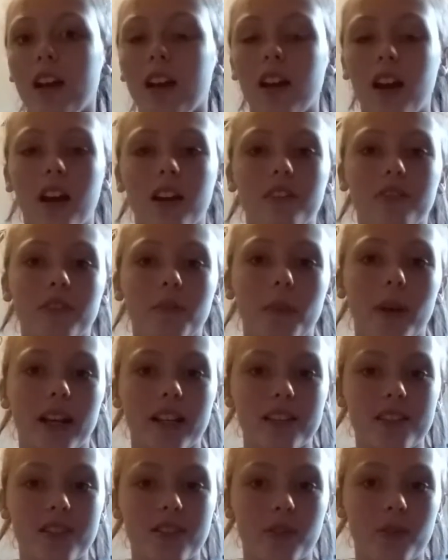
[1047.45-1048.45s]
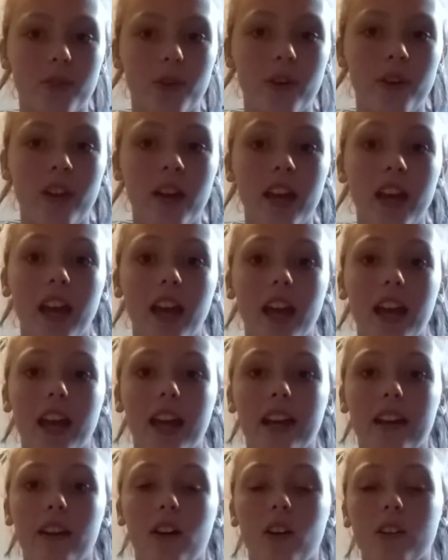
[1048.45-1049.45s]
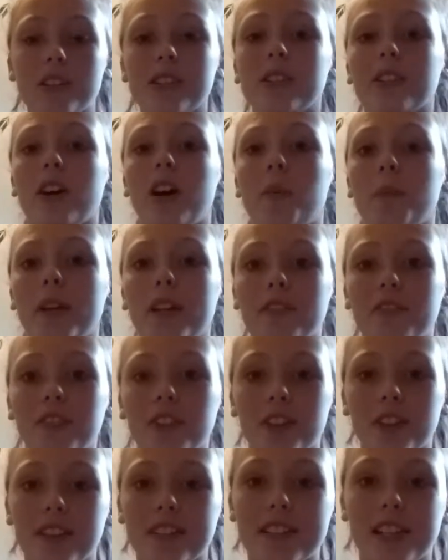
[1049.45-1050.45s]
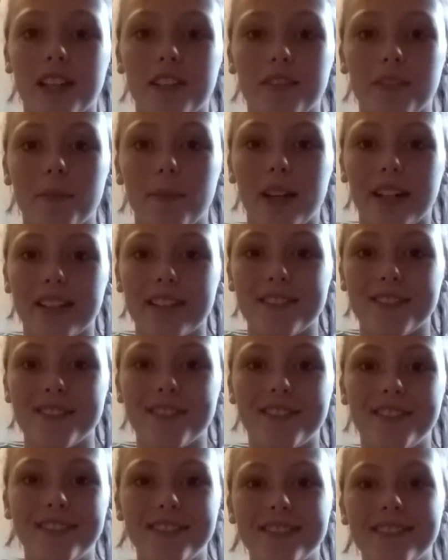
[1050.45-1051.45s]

gotten for back to school and also comment if you're excited for back to school.